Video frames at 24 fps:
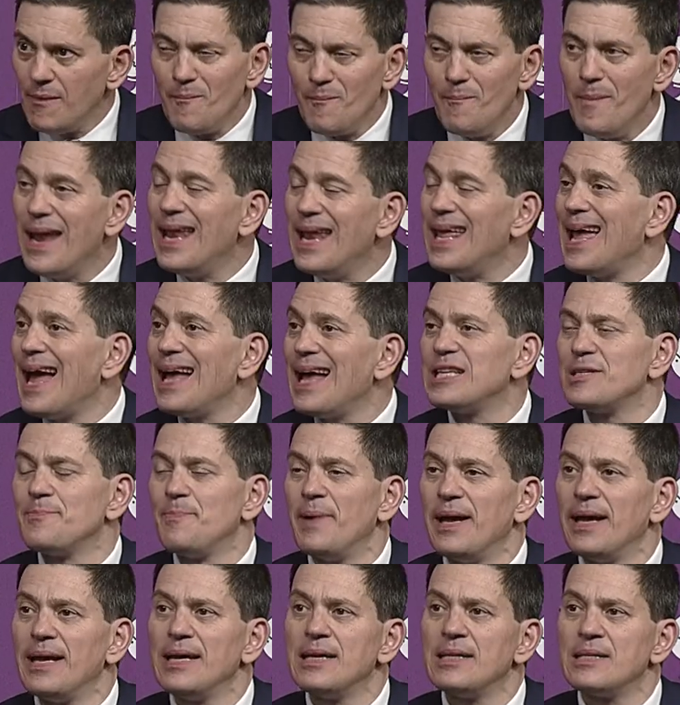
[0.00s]
many
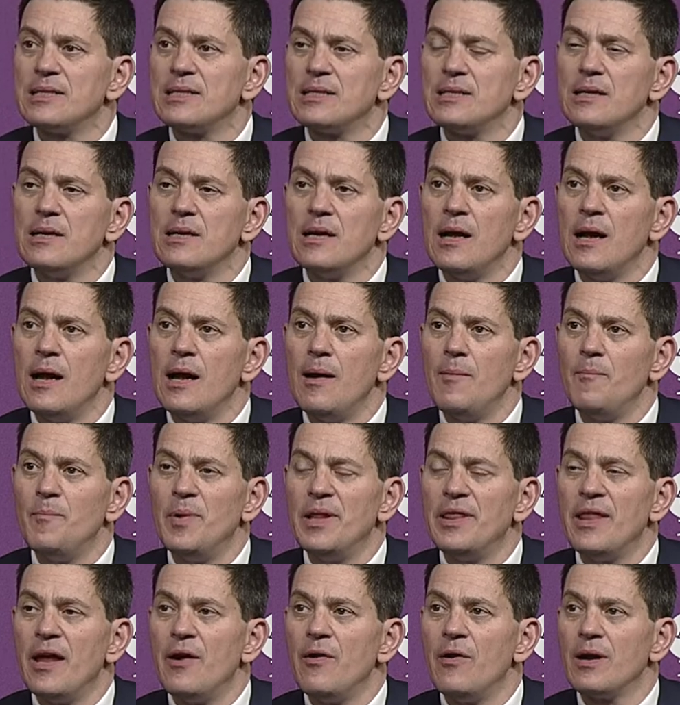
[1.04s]
aspects, uh,
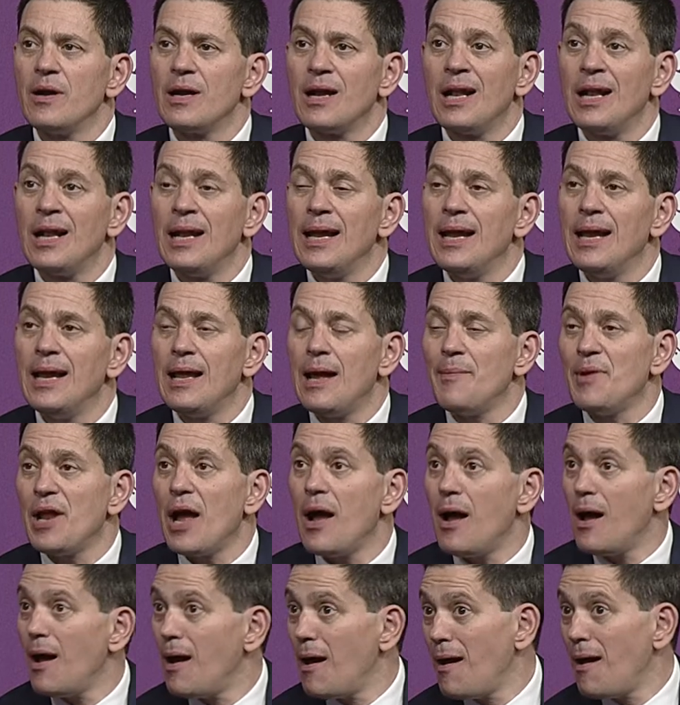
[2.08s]
but there are clearly, I
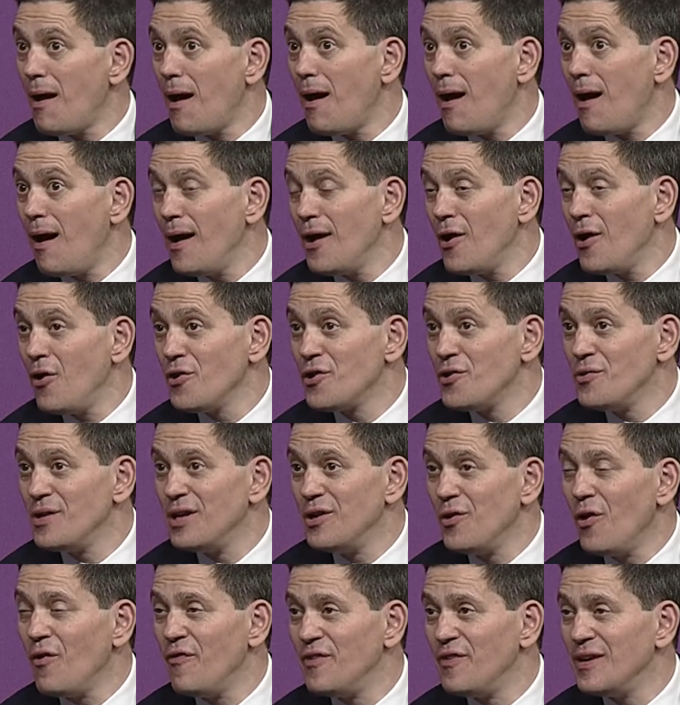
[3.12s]
mean, I, I, argued
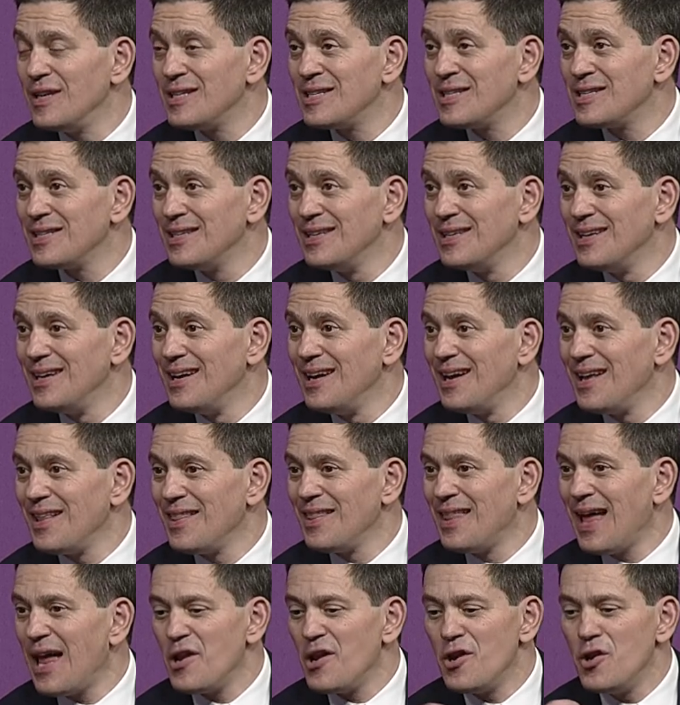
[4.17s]
in office
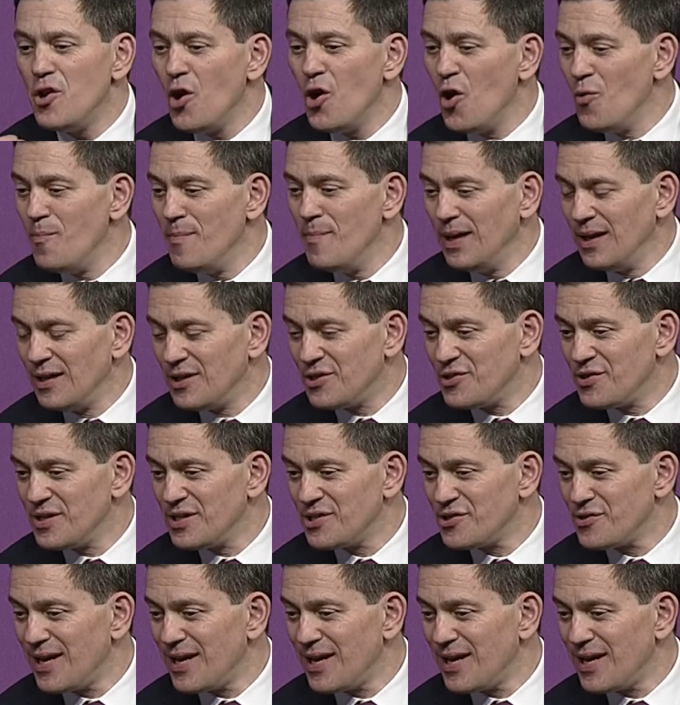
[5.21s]
that no military